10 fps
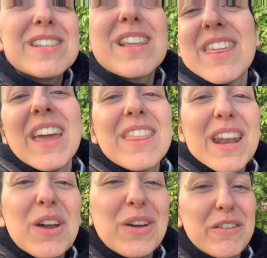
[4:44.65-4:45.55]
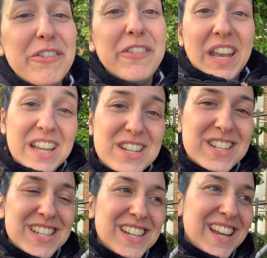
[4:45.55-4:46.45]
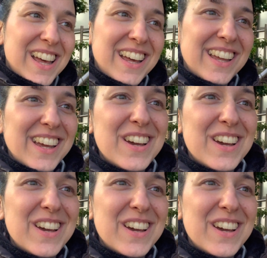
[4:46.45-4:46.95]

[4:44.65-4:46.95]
to think that I could have finished today.